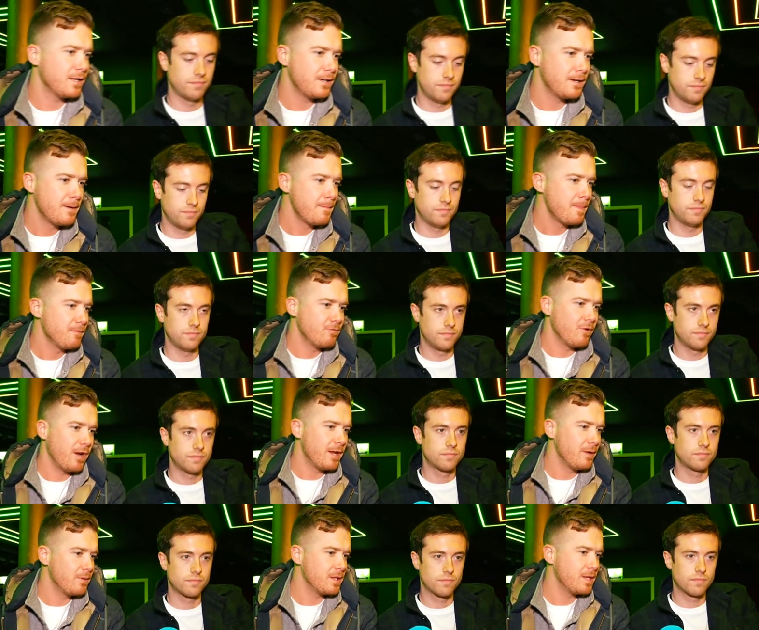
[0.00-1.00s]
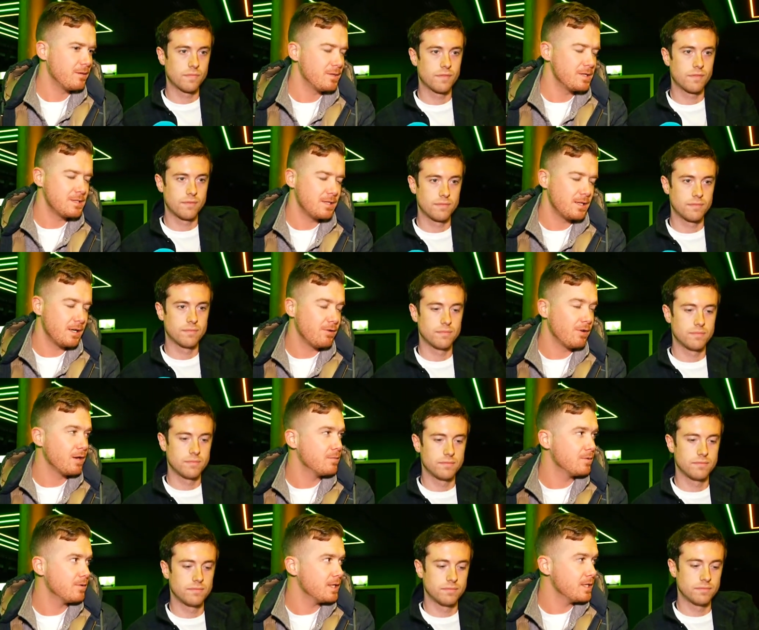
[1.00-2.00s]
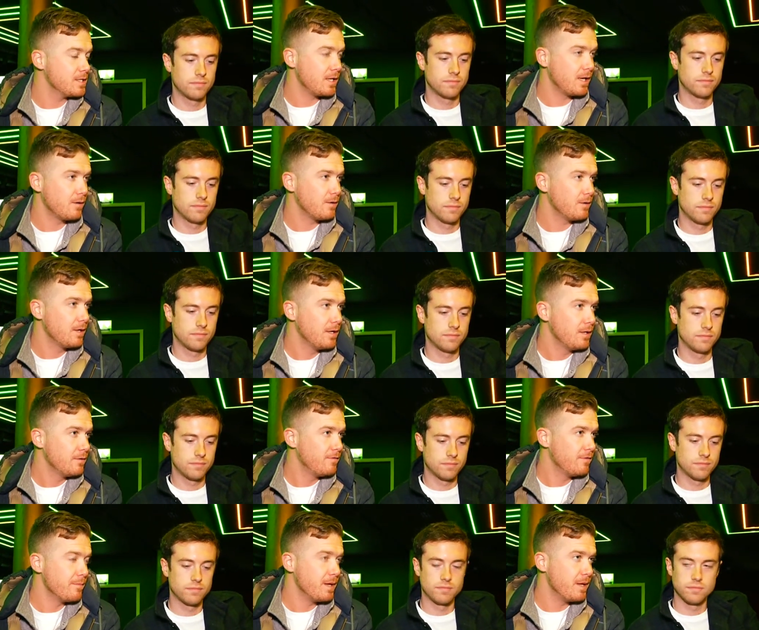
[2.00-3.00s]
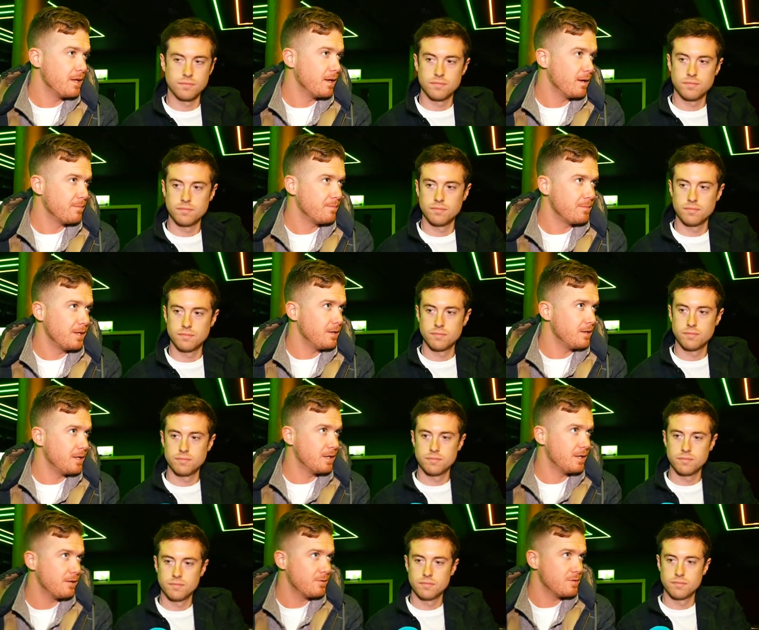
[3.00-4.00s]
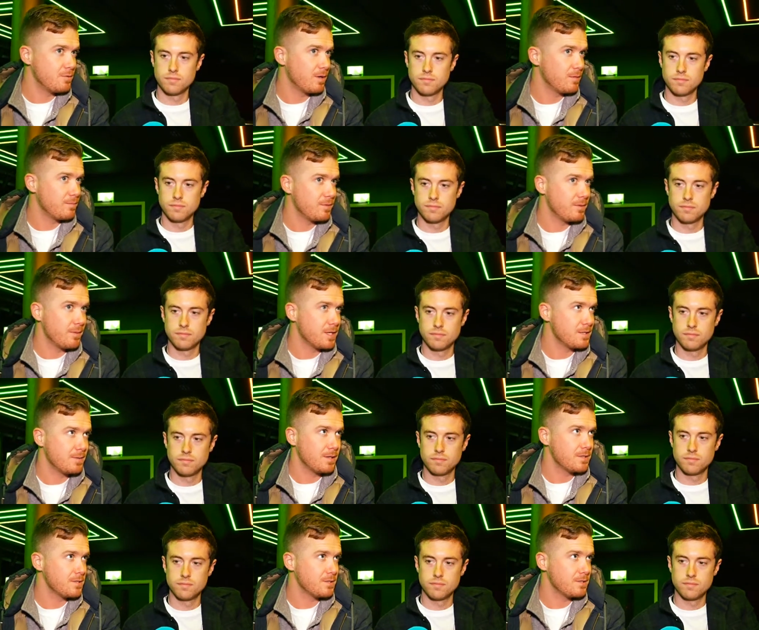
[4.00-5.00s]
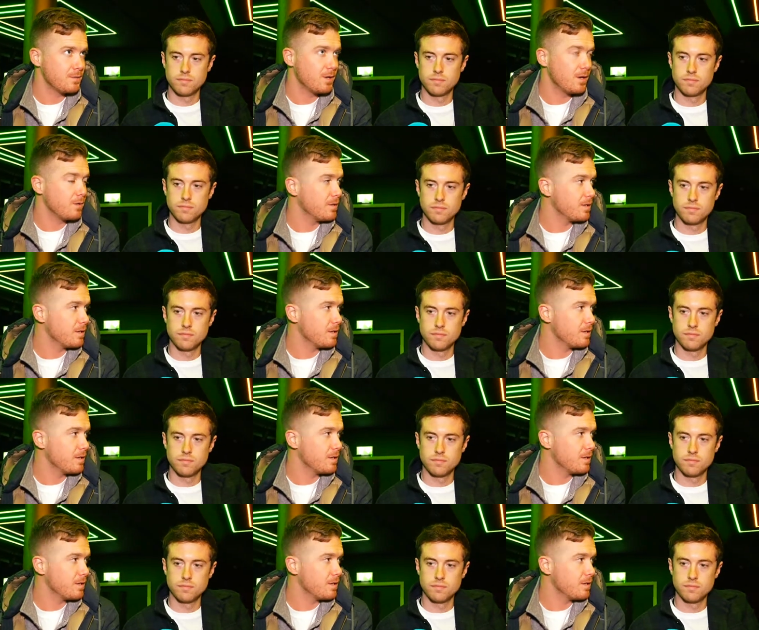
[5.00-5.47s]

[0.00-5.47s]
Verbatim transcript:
Speaker 1: Like, yeah. mm. writing with him is incredible. He's like, for me, like, he, he, he was one of the best person to work